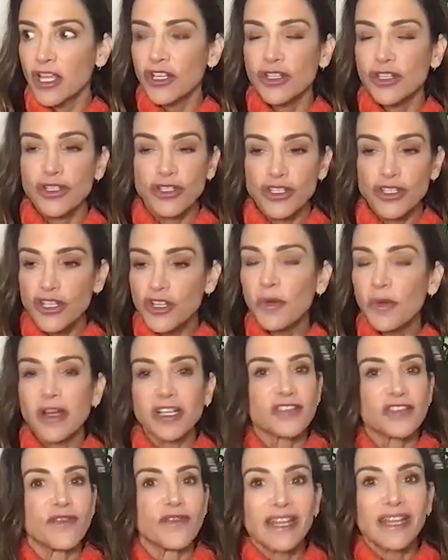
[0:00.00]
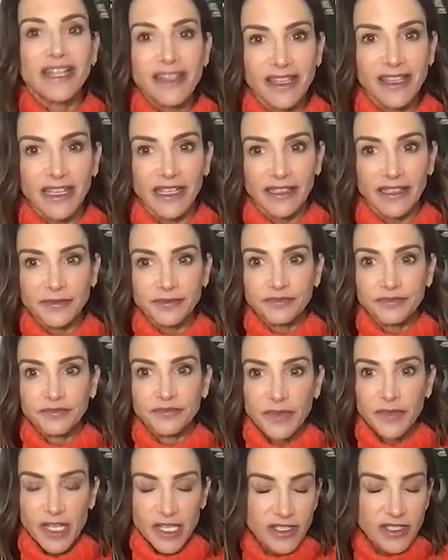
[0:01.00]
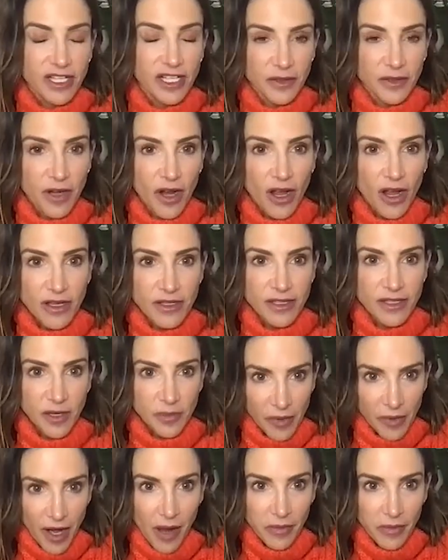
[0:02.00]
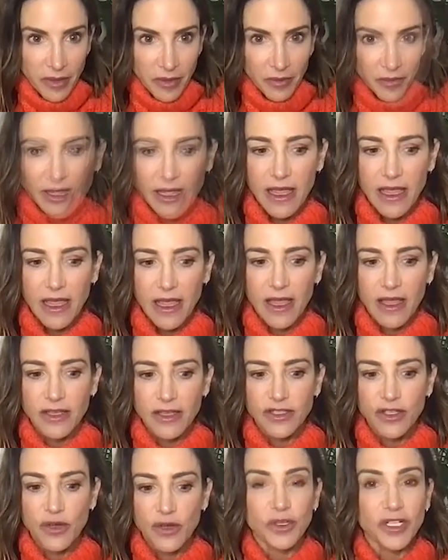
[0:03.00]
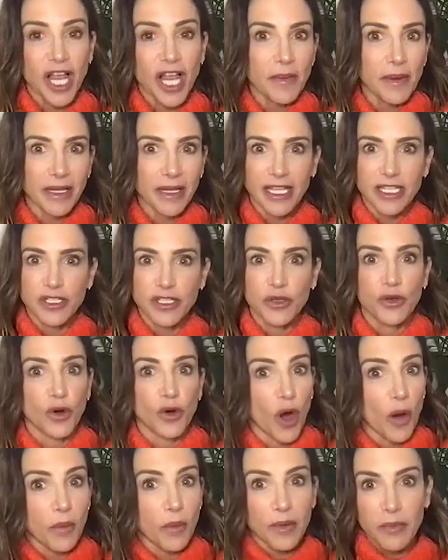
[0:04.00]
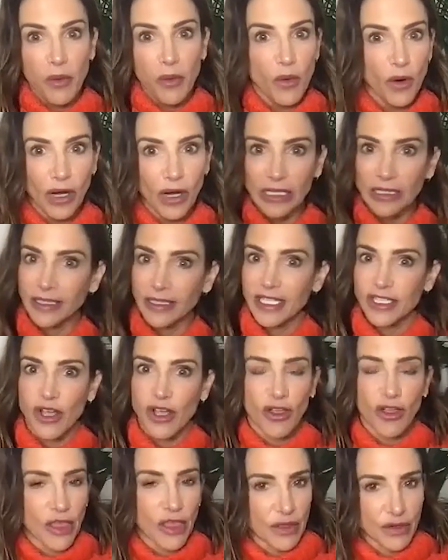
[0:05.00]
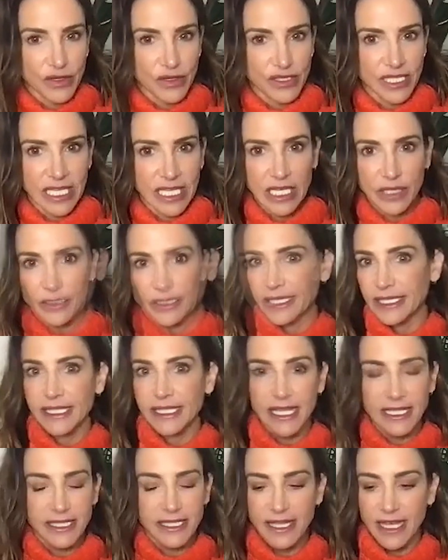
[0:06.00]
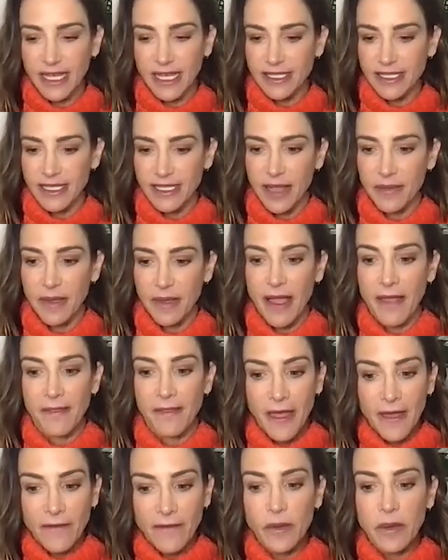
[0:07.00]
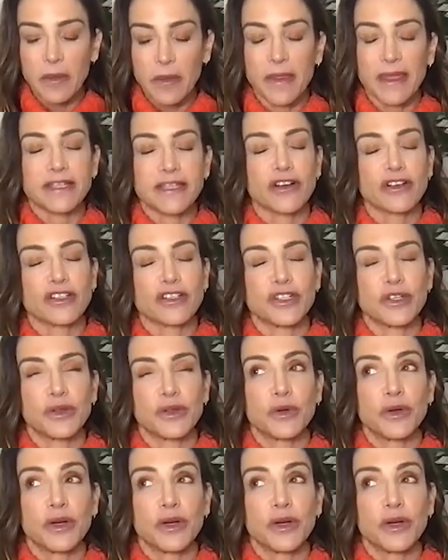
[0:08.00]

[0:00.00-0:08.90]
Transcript: too much of anything is going to cause a problem, right? So we're talking about kids who grow up with porn, that's all that they're seeing, right? That's sex to them. And then for people, they start to